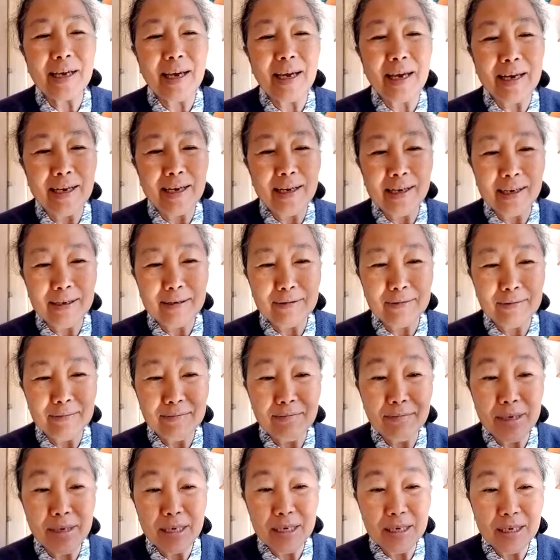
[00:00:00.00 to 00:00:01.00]
ailing
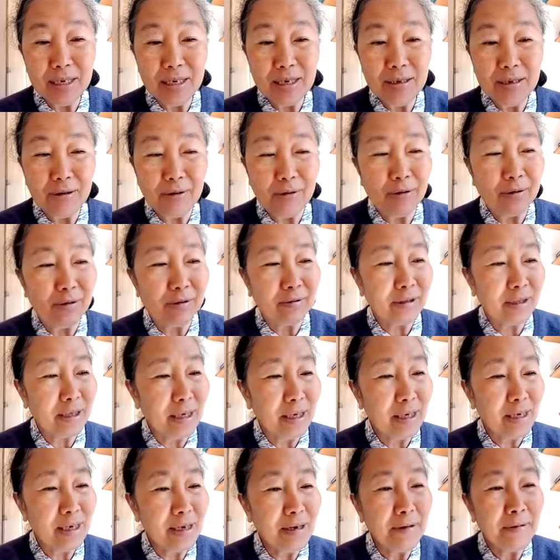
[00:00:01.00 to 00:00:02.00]
me or
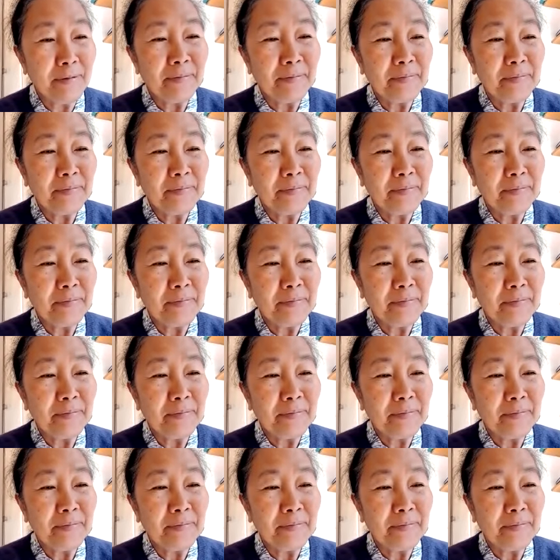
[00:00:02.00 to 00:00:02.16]
thee?